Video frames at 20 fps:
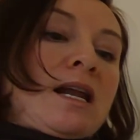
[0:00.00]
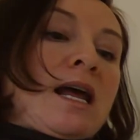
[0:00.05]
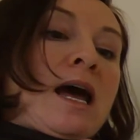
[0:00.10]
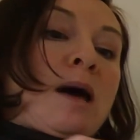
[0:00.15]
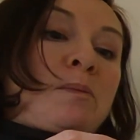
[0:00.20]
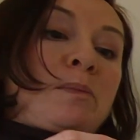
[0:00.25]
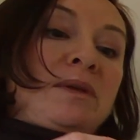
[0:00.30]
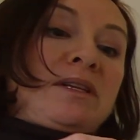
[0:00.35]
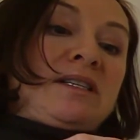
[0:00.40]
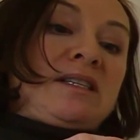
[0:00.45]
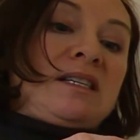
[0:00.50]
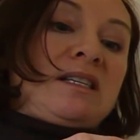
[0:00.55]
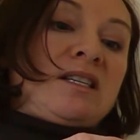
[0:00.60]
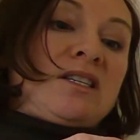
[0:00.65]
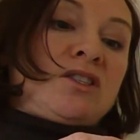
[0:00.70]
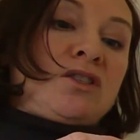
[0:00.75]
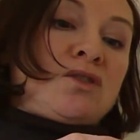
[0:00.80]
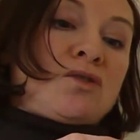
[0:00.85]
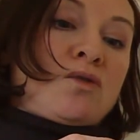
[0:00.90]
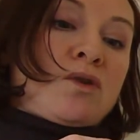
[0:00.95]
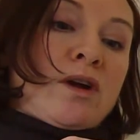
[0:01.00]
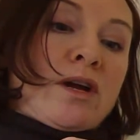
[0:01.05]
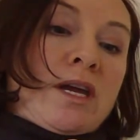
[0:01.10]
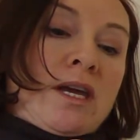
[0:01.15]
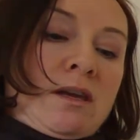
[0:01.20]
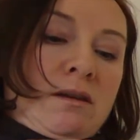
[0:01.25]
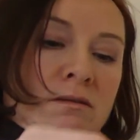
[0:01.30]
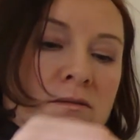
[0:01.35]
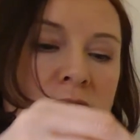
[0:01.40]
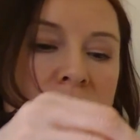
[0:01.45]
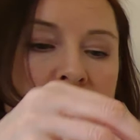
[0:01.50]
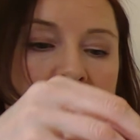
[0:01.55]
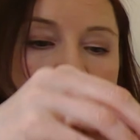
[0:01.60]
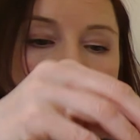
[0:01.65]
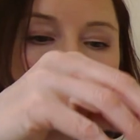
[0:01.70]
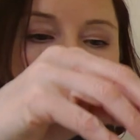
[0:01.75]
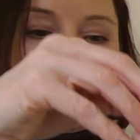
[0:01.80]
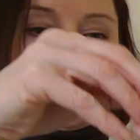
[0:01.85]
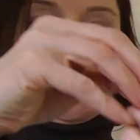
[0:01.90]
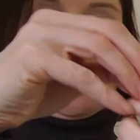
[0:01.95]
happens in the story.
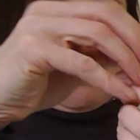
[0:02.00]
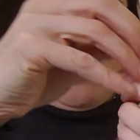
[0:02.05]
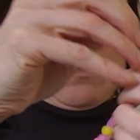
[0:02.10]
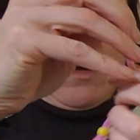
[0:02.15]
There